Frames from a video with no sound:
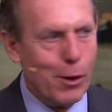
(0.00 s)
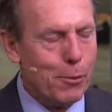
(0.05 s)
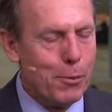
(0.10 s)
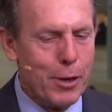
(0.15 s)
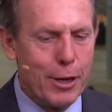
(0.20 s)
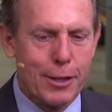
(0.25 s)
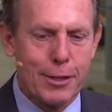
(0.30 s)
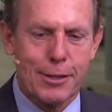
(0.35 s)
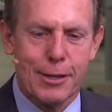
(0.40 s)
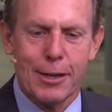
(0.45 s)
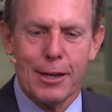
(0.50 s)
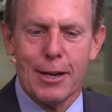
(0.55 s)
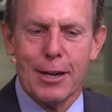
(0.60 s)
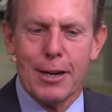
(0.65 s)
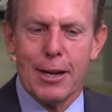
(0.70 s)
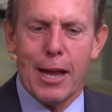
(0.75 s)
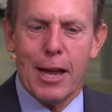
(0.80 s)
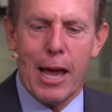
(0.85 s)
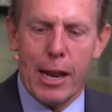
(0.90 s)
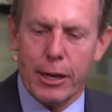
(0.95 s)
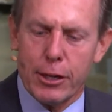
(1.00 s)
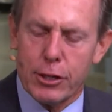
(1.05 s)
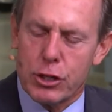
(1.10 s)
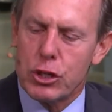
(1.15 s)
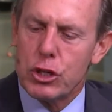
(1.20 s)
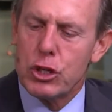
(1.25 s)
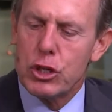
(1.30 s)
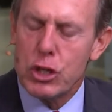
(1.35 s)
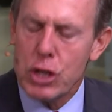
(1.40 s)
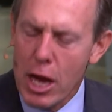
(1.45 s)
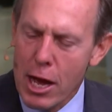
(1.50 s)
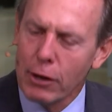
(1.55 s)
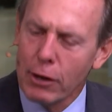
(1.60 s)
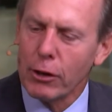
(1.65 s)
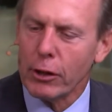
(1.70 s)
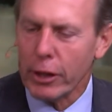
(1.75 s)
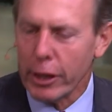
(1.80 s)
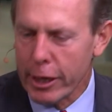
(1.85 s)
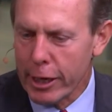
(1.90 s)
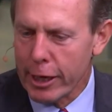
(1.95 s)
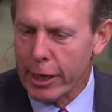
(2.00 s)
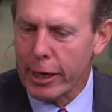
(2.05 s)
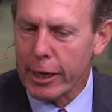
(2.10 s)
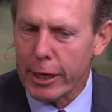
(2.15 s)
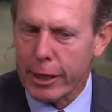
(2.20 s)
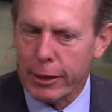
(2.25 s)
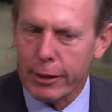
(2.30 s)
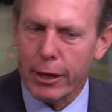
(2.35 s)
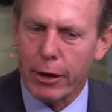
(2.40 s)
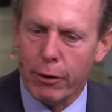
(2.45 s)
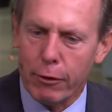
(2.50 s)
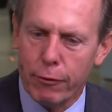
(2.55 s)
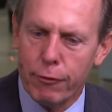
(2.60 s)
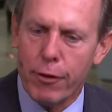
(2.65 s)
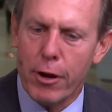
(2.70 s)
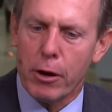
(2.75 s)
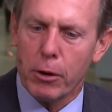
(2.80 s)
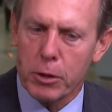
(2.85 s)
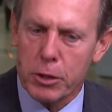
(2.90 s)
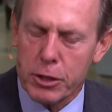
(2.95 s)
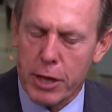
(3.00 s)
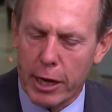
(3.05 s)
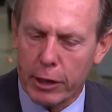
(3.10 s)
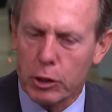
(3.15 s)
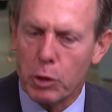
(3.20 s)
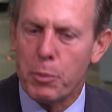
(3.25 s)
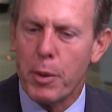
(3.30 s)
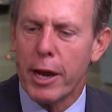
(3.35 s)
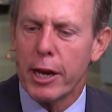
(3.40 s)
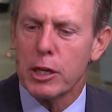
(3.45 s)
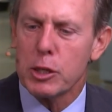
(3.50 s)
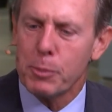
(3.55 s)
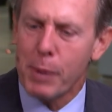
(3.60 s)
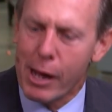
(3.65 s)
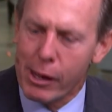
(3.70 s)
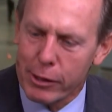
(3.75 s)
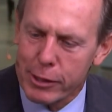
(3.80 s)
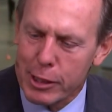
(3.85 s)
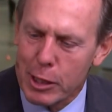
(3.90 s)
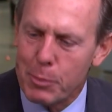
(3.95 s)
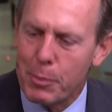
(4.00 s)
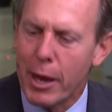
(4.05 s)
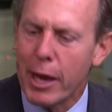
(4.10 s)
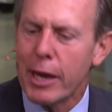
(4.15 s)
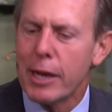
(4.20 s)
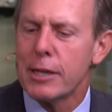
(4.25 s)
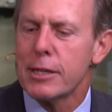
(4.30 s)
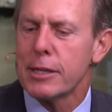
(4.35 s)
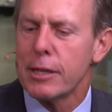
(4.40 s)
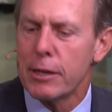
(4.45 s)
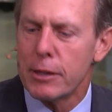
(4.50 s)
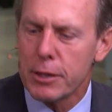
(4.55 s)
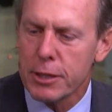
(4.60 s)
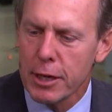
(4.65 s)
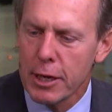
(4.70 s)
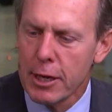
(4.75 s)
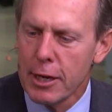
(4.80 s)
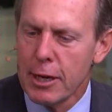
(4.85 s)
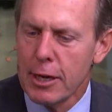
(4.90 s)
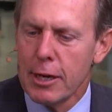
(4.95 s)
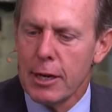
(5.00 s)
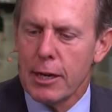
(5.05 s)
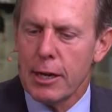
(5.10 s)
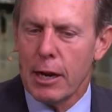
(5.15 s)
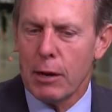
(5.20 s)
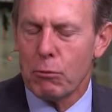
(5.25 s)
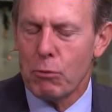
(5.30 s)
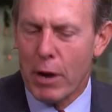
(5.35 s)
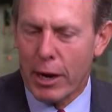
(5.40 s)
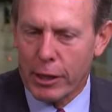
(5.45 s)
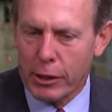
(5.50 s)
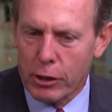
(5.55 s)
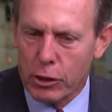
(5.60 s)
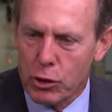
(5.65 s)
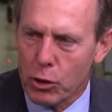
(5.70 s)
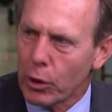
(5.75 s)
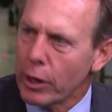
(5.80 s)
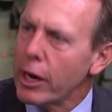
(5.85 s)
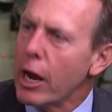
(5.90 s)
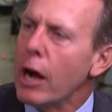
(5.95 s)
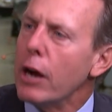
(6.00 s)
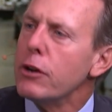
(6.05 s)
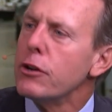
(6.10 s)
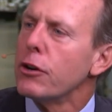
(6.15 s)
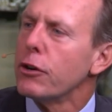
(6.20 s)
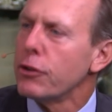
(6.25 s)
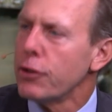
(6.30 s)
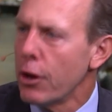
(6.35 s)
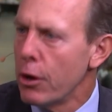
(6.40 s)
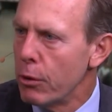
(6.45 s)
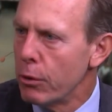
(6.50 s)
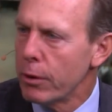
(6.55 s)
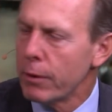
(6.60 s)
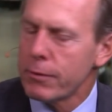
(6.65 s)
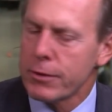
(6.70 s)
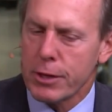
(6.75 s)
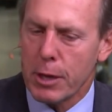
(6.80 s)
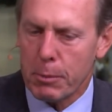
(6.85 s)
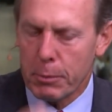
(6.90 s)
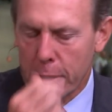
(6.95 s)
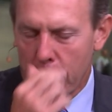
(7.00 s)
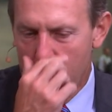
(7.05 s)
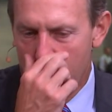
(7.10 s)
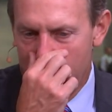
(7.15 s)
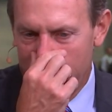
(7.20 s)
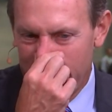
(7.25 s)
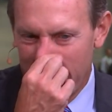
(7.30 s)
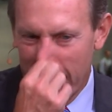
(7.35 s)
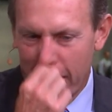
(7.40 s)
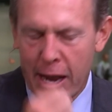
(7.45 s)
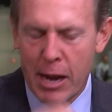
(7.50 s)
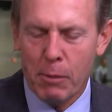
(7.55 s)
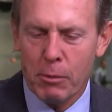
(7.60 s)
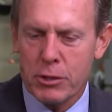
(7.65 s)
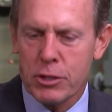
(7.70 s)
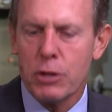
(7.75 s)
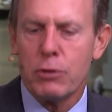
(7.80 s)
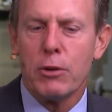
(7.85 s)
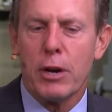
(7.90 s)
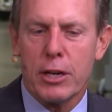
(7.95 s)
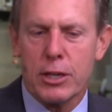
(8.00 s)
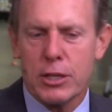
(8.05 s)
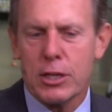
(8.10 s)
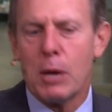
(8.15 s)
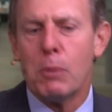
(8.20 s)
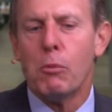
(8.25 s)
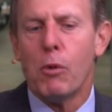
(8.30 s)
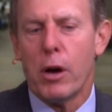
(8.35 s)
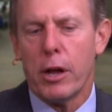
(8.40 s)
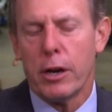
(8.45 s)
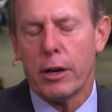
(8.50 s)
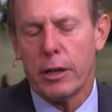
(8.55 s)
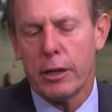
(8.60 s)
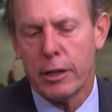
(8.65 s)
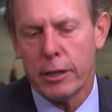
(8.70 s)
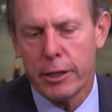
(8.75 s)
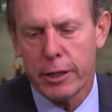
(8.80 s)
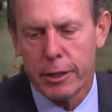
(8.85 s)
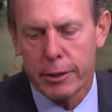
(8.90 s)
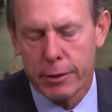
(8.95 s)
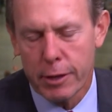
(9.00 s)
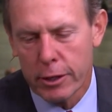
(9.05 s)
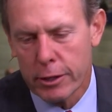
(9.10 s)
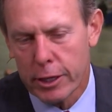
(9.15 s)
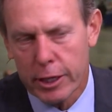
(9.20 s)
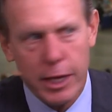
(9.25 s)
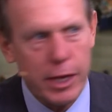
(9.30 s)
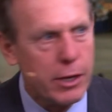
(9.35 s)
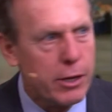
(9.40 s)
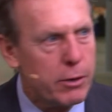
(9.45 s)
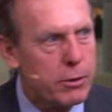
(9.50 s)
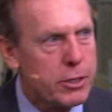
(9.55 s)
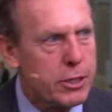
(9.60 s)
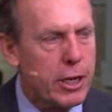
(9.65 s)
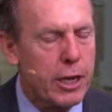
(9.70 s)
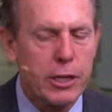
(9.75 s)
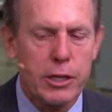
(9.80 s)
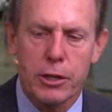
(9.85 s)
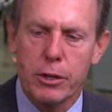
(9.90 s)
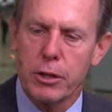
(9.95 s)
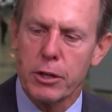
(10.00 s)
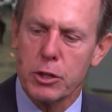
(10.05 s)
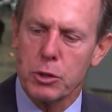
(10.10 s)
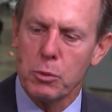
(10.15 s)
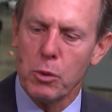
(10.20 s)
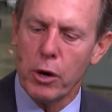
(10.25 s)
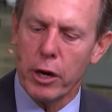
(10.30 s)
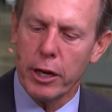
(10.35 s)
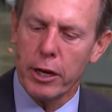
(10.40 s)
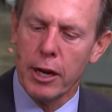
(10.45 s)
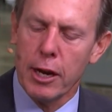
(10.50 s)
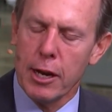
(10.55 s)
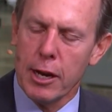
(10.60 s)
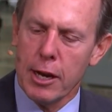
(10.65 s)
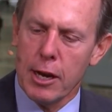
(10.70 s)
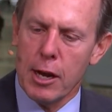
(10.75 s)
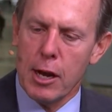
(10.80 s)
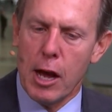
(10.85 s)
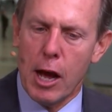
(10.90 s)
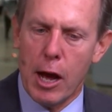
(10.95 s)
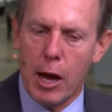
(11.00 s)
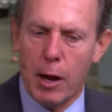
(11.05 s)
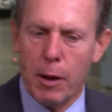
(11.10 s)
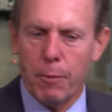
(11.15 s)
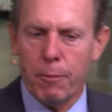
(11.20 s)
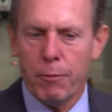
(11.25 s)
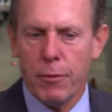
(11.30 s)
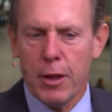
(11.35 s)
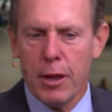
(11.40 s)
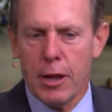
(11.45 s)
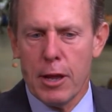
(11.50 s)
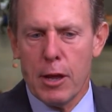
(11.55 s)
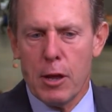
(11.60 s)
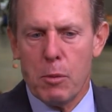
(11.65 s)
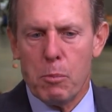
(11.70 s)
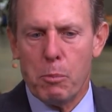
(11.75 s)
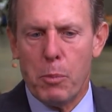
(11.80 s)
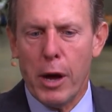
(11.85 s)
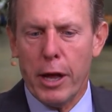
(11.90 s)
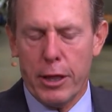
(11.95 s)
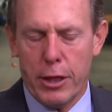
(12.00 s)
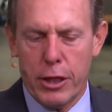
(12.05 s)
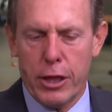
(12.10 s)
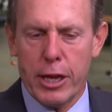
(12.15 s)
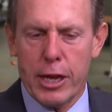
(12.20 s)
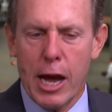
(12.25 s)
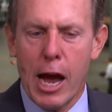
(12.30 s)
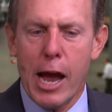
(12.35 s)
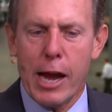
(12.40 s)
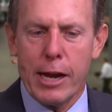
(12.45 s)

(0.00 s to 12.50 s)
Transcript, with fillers: Uh, it's, and it's generally, you know, federal sector based, policy based. There's, a regulatory undertone of some kind, and, it was addressed somewhat on, on the on the keynote stage here this morning. Um, but the